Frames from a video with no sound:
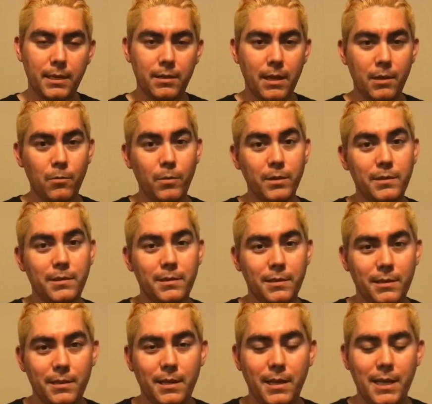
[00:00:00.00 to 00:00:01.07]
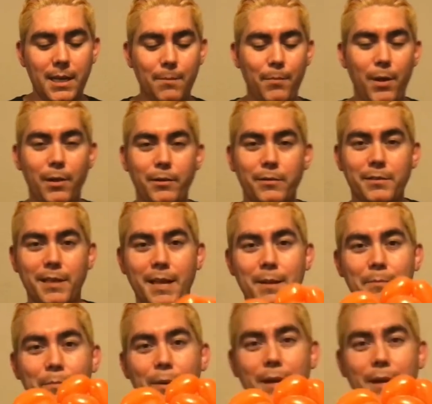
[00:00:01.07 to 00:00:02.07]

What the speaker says: I don't want to eat up all your time.